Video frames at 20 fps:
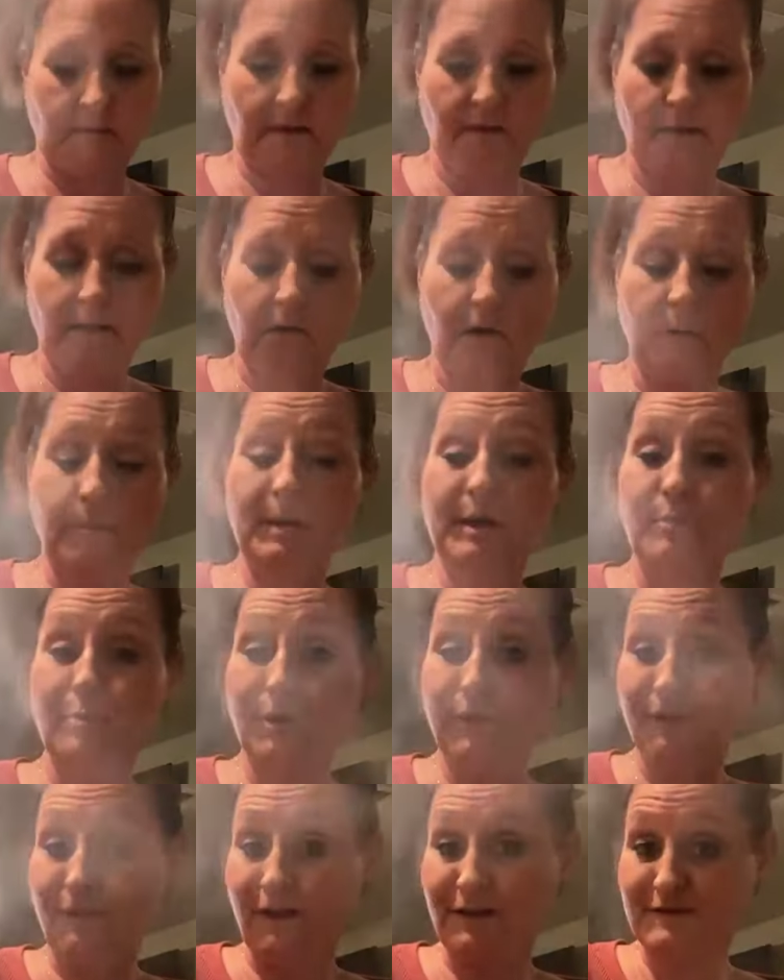Now I'm going to
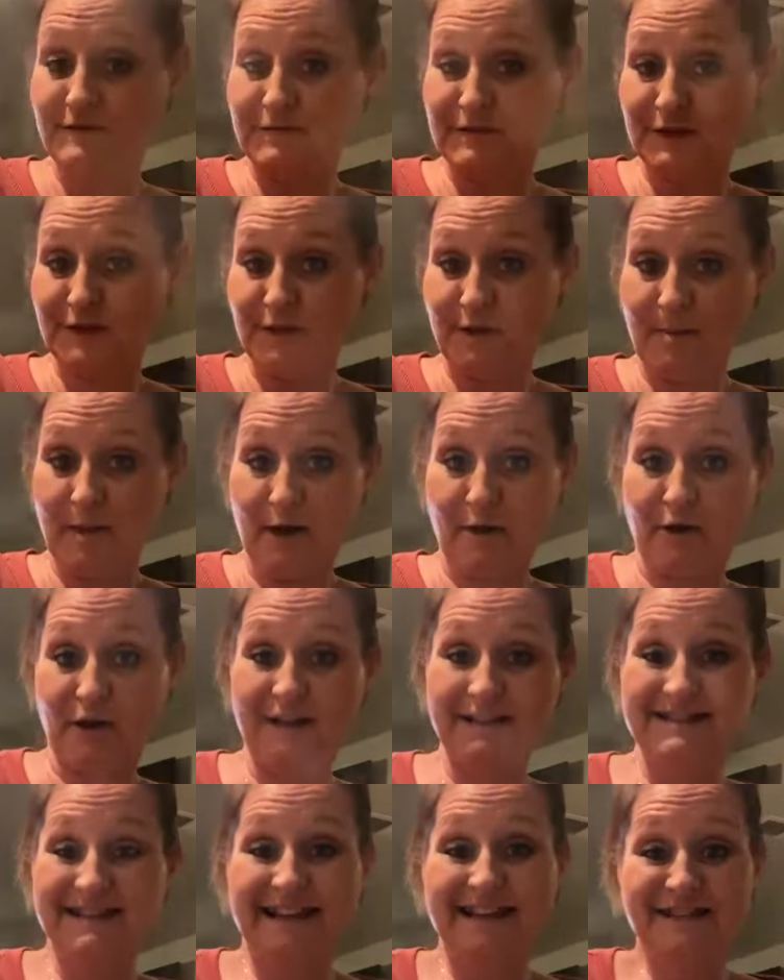put lots of chili powder
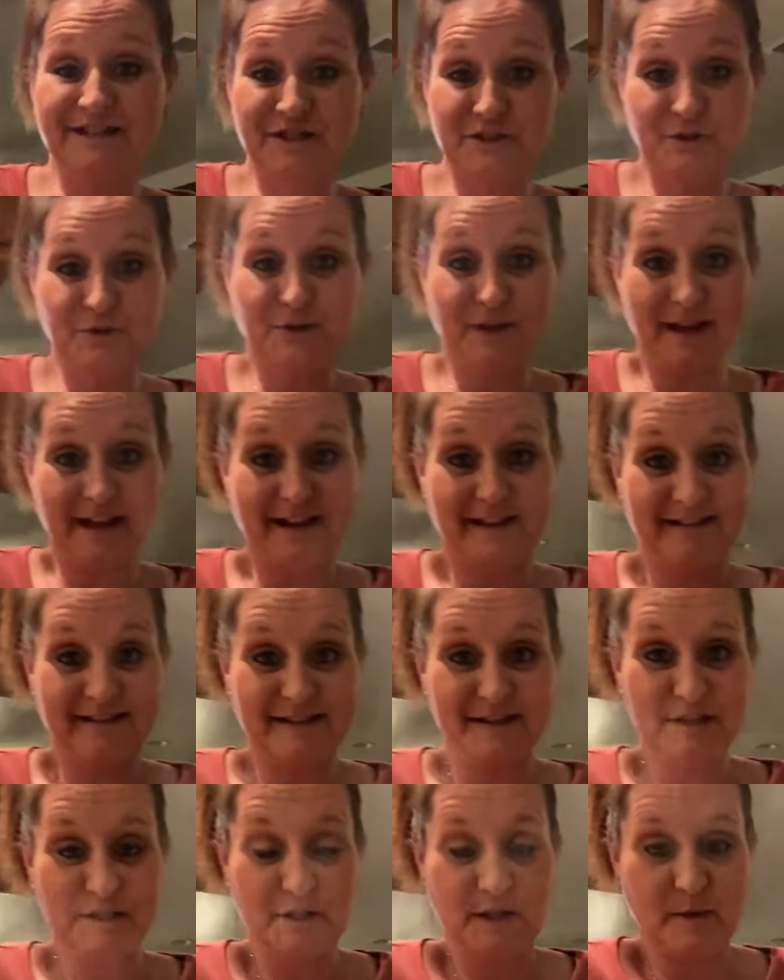because I do like
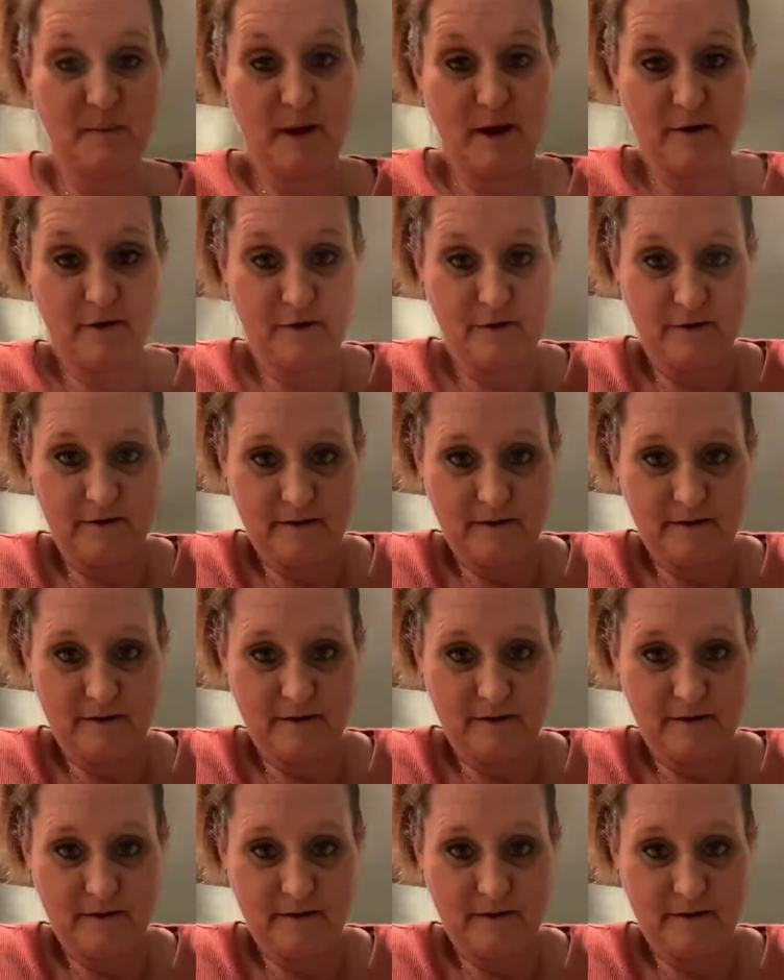the chili powder.